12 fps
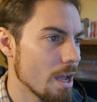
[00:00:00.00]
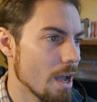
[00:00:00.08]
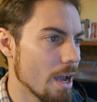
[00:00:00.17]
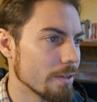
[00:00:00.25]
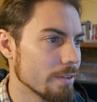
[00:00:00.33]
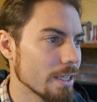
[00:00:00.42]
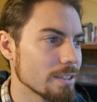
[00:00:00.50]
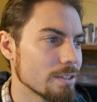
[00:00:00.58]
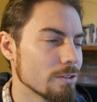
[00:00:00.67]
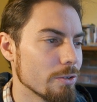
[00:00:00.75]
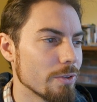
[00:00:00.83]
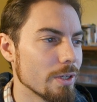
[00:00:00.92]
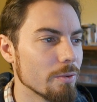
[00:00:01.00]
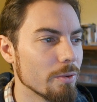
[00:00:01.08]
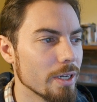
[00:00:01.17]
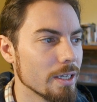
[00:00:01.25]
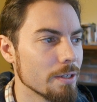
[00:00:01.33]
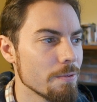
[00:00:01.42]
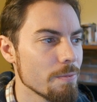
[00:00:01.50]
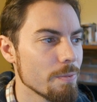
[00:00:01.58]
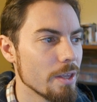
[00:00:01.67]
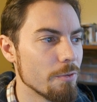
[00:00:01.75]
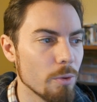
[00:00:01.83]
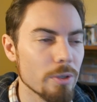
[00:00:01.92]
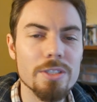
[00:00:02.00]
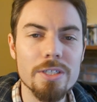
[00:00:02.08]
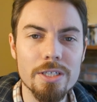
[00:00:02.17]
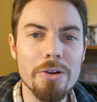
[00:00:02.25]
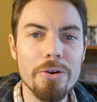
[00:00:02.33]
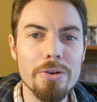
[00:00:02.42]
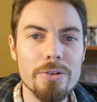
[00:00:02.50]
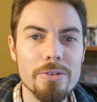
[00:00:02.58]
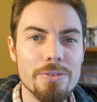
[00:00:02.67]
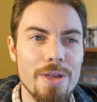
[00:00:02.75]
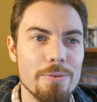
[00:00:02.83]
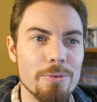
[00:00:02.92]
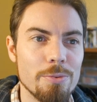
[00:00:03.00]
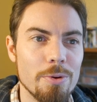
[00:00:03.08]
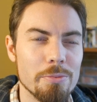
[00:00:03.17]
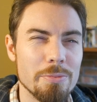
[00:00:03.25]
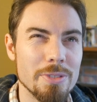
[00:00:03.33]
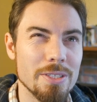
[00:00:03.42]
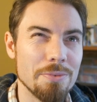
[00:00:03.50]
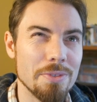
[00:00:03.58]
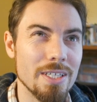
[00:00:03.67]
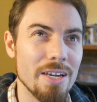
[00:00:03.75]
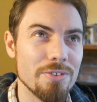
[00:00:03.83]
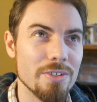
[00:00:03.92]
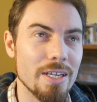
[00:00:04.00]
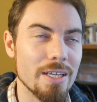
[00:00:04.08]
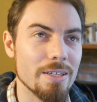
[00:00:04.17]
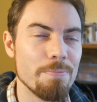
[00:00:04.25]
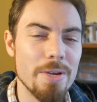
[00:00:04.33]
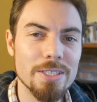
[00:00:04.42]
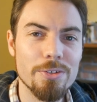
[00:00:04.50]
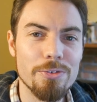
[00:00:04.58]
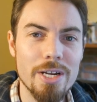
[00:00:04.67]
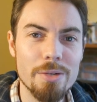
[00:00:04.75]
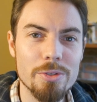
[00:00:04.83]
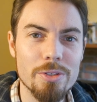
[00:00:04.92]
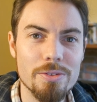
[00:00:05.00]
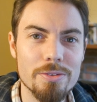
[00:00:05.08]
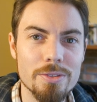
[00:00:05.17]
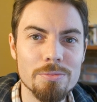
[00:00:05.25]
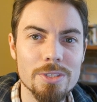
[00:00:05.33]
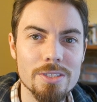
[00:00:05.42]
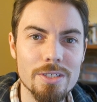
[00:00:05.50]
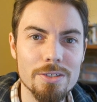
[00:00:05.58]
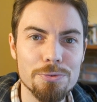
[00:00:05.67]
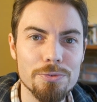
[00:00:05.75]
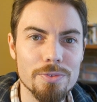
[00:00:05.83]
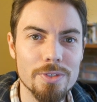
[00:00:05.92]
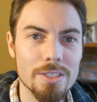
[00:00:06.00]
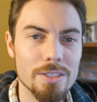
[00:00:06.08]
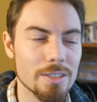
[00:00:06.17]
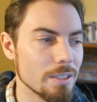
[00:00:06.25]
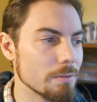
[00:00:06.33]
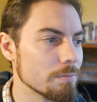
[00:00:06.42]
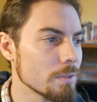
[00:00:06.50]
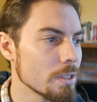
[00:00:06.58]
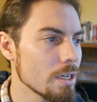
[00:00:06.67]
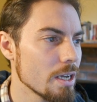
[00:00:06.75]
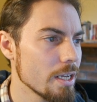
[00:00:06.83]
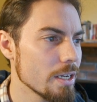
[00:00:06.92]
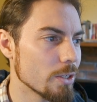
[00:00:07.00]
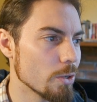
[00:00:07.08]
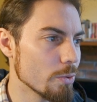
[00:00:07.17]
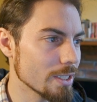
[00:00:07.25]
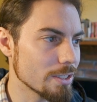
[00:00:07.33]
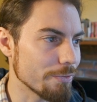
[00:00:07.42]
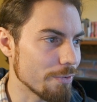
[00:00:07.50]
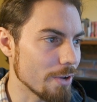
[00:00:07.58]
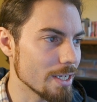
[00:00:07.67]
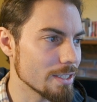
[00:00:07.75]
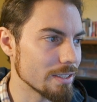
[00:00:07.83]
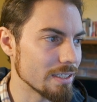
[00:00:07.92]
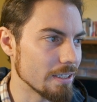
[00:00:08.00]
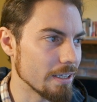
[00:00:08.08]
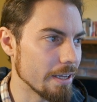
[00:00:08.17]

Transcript: And that's the sort of thing where if it wasn't in code, that would probably be something you have to like mess around with some stuff in a GUI interface,